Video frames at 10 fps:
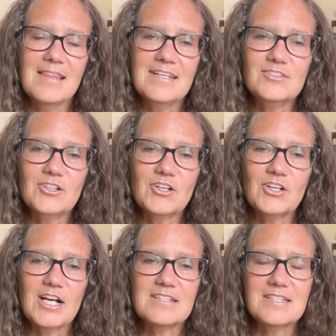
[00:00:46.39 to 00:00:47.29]
These
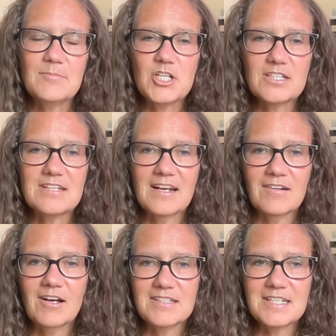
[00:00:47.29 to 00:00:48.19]
are subjects and
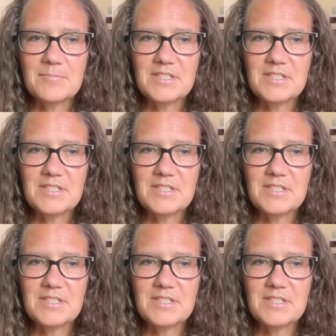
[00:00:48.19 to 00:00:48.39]
concepts